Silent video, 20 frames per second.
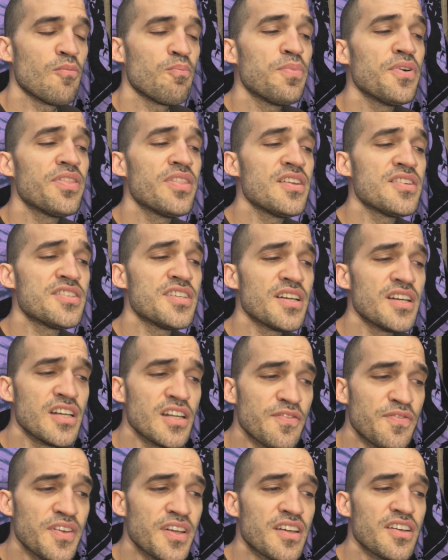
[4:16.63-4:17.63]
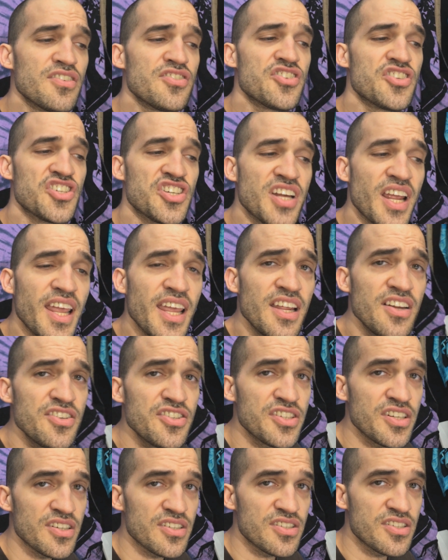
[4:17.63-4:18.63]
but the significant
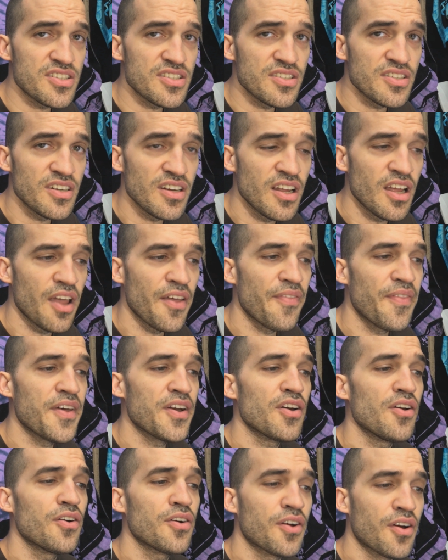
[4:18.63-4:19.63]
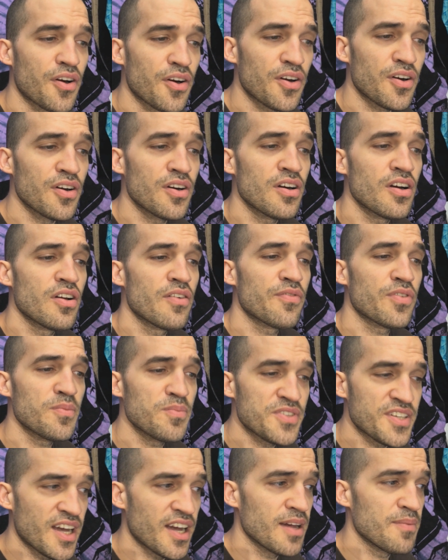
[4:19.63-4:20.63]
changes that occur
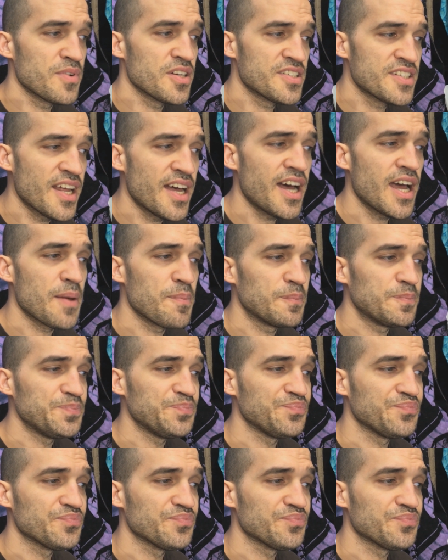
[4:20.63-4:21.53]
from time to time.